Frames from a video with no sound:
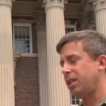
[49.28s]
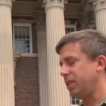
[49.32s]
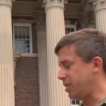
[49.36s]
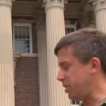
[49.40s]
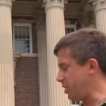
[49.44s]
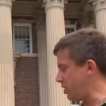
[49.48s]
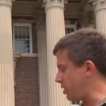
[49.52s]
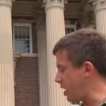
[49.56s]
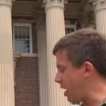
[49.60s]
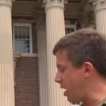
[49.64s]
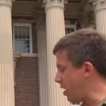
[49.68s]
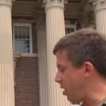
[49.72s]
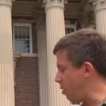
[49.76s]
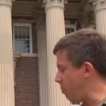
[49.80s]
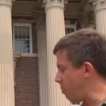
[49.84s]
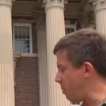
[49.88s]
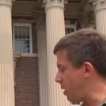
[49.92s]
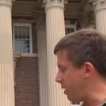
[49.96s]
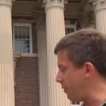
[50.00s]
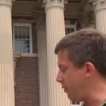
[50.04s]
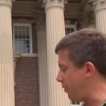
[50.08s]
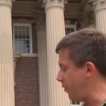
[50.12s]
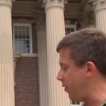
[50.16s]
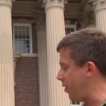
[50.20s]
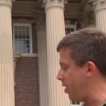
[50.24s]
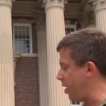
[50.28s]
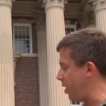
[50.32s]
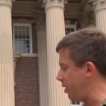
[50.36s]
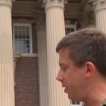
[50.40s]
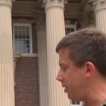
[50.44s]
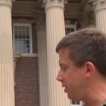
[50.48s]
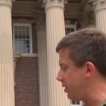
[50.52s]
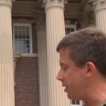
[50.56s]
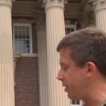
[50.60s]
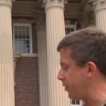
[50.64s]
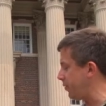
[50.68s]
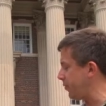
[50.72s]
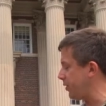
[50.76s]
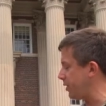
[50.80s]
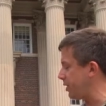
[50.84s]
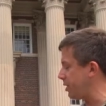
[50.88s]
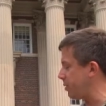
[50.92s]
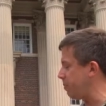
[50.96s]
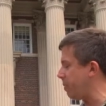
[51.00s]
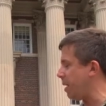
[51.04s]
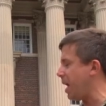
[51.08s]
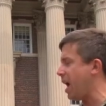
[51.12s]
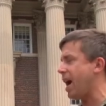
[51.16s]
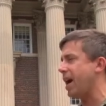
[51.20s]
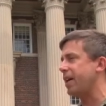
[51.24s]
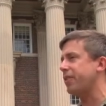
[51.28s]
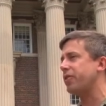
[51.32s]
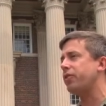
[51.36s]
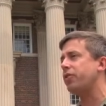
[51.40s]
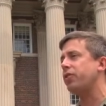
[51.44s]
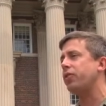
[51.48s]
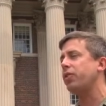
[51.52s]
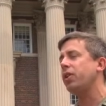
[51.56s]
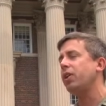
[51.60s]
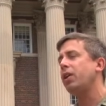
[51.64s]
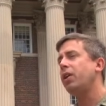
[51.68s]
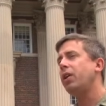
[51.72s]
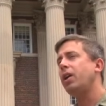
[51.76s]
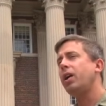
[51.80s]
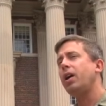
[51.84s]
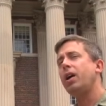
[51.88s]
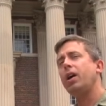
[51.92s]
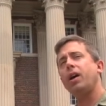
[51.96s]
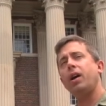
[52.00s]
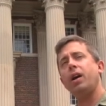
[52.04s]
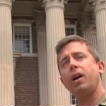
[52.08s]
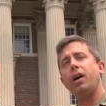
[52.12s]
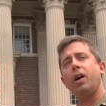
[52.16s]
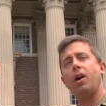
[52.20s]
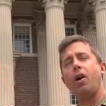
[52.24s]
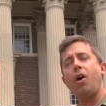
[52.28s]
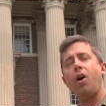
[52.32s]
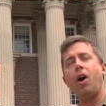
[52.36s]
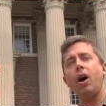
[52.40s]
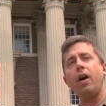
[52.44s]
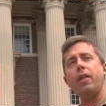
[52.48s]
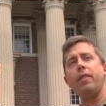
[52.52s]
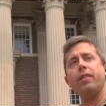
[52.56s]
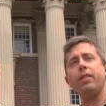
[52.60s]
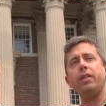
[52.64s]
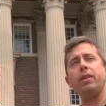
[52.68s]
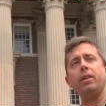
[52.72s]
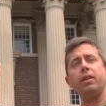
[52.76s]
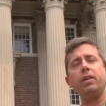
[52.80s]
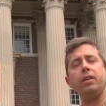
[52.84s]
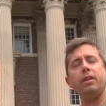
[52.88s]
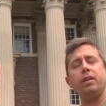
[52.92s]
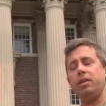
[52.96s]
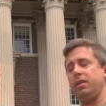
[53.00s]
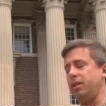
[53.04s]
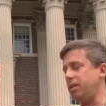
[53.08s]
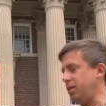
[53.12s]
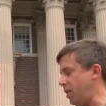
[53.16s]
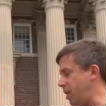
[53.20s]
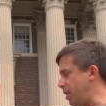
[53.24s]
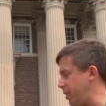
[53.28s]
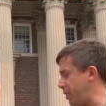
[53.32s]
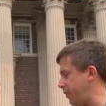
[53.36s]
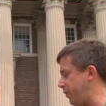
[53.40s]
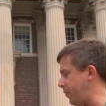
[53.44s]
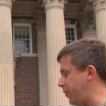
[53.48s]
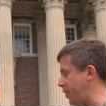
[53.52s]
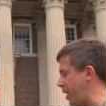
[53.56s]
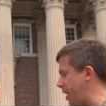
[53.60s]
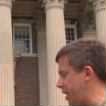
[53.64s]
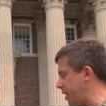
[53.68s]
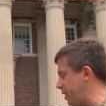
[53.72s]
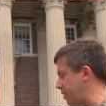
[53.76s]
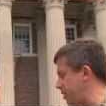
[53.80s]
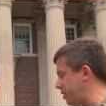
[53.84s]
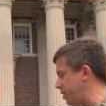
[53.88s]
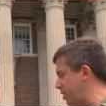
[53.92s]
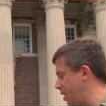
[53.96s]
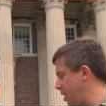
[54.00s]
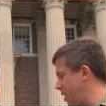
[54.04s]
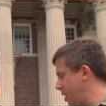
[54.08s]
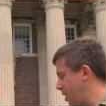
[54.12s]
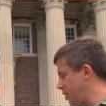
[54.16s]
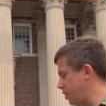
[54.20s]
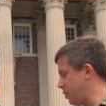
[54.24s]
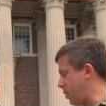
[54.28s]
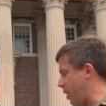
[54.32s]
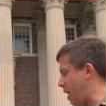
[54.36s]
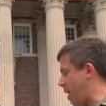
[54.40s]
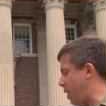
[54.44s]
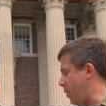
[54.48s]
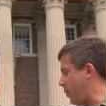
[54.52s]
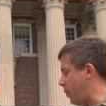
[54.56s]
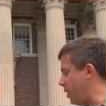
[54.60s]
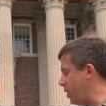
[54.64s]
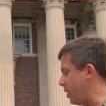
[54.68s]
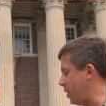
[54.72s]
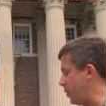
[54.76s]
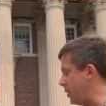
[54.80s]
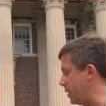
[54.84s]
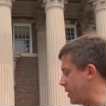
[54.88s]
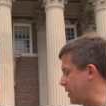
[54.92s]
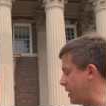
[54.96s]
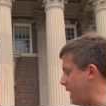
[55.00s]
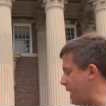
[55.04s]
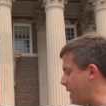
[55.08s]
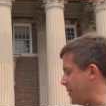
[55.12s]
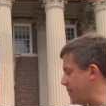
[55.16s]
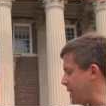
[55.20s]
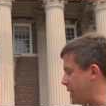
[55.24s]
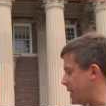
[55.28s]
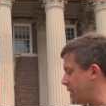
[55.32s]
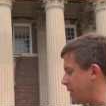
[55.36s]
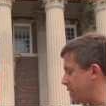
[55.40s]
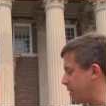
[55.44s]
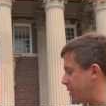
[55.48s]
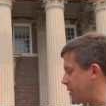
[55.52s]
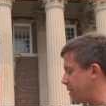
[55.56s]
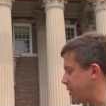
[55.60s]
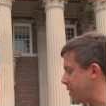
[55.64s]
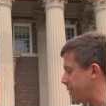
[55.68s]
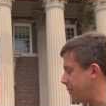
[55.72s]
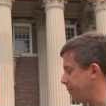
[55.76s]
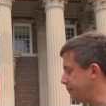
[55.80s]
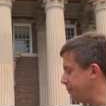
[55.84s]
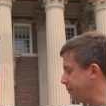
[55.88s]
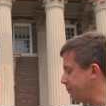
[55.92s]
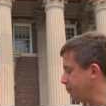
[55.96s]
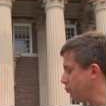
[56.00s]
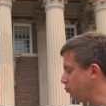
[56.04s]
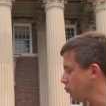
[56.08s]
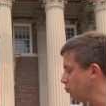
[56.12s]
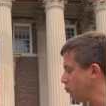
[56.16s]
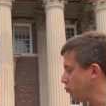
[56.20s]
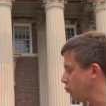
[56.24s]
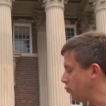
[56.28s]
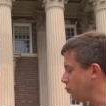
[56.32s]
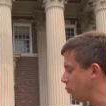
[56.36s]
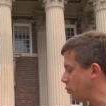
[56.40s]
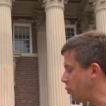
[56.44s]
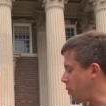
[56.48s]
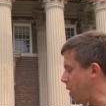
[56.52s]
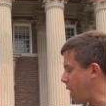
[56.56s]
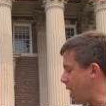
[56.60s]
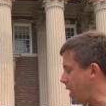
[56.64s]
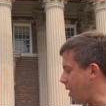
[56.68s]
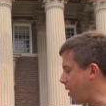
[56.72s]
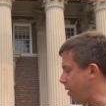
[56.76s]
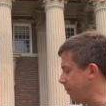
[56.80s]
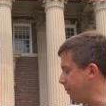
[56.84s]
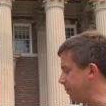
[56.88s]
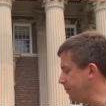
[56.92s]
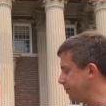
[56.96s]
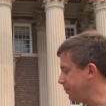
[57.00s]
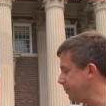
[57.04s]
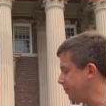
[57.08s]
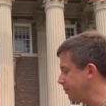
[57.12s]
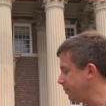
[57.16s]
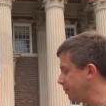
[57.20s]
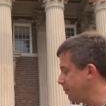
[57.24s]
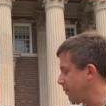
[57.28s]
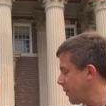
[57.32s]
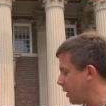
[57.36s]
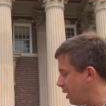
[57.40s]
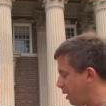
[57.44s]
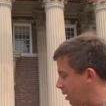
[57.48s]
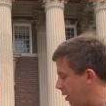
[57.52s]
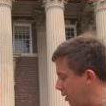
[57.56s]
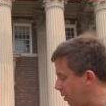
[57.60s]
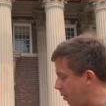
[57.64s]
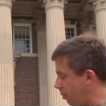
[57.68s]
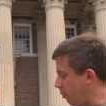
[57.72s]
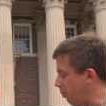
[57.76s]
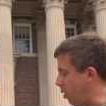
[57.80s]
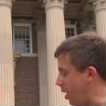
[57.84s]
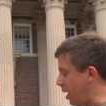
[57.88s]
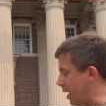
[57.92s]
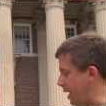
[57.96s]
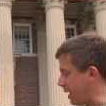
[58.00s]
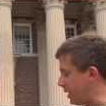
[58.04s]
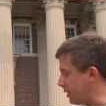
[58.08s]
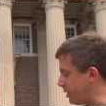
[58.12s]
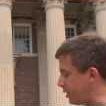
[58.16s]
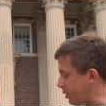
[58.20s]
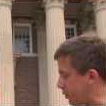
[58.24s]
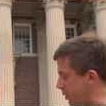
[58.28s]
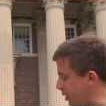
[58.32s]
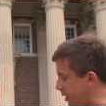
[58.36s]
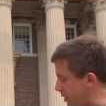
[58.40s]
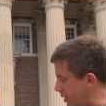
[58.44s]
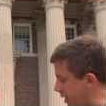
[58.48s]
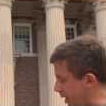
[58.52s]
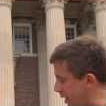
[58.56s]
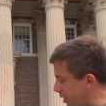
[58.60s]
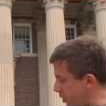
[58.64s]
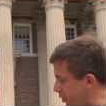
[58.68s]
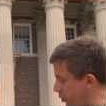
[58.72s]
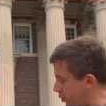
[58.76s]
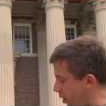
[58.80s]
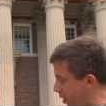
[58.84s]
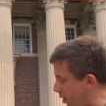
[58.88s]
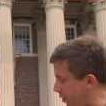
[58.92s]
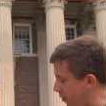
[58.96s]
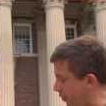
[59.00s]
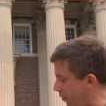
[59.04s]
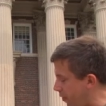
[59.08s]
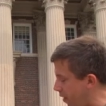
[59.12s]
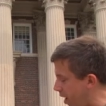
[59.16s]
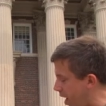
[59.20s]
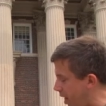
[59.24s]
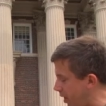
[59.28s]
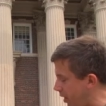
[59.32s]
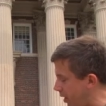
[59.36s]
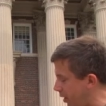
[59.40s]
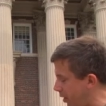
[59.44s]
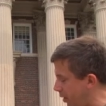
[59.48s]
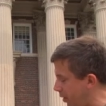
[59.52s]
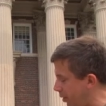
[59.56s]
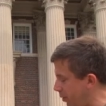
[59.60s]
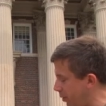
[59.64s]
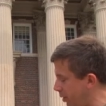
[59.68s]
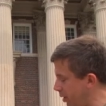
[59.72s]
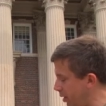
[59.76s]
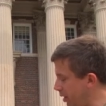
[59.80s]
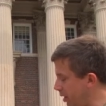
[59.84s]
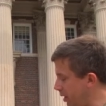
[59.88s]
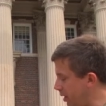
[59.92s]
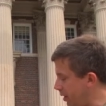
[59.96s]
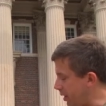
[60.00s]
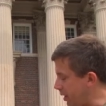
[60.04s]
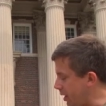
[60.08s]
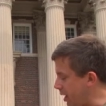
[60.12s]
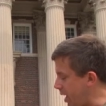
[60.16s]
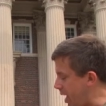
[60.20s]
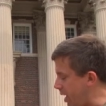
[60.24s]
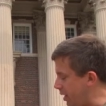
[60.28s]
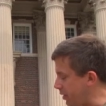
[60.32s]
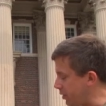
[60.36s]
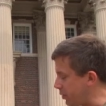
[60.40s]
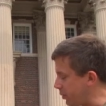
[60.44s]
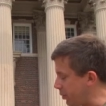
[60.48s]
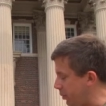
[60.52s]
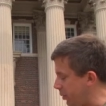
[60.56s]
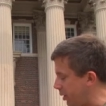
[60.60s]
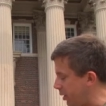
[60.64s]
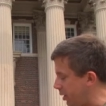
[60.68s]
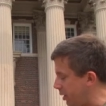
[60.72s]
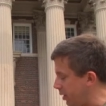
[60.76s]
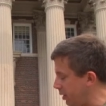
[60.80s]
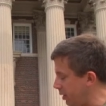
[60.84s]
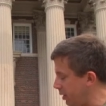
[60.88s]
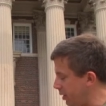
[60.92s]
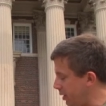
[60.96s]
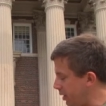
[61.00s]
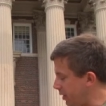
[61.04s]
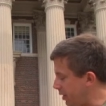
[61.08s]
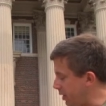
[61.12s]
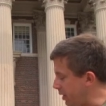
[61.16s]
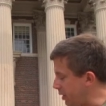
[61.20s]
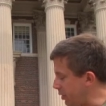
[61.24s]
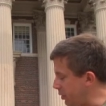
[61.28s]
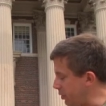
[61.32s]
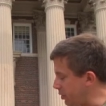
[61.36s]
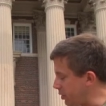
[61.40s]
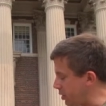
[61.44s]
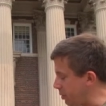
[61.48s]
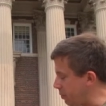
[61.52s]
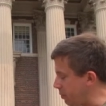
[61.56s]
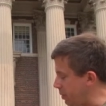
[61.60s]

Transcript: the shadow might fall on different spots uh, on, the, on the face, so how do I know what time it is? Well, one answer is I could try to follow the contour that used to